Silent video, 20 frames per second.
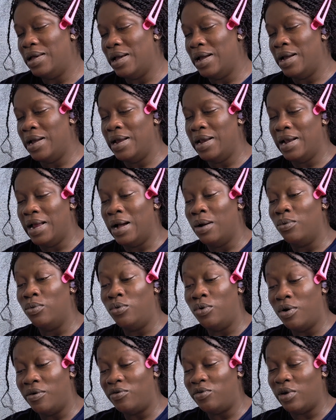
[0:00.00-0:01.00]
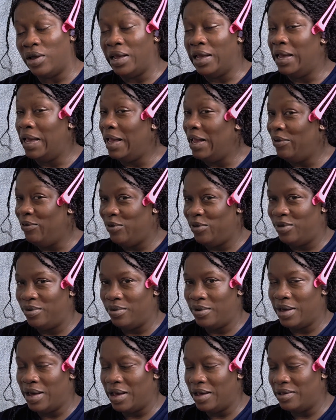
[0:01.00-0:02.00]
and I would love to engage
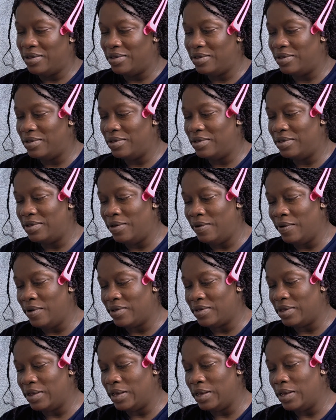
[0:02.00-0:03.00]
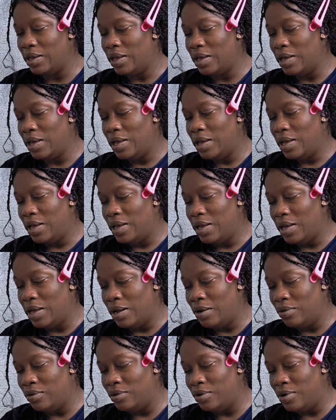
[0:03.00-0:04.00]
with you guys. Seriously,
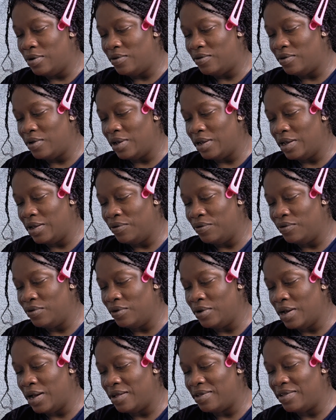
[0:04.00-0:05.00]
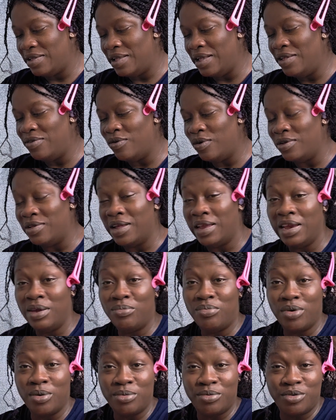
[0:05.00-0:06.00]
I would love to engage with you guys. This was an
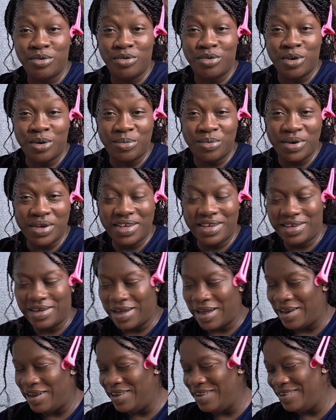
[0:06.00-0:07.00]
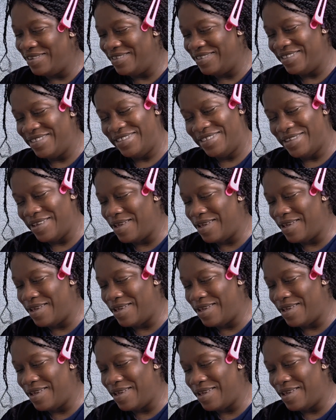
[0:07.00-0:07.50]
impromptu topic. I didn't